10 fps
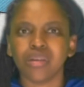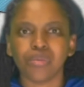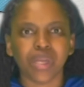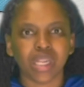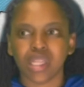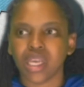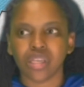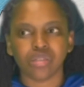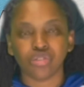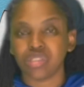when
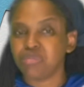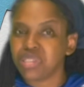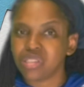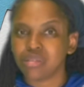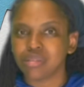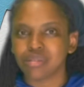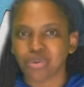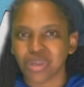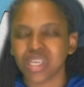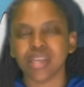they shouldn't be
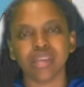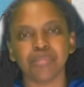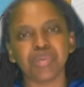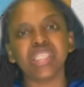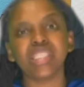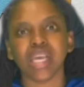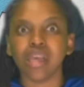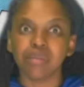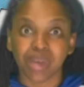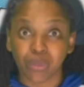talking
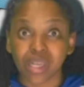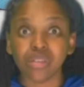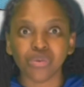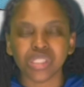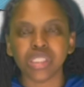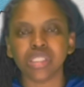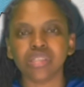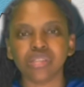PDA. My one autistic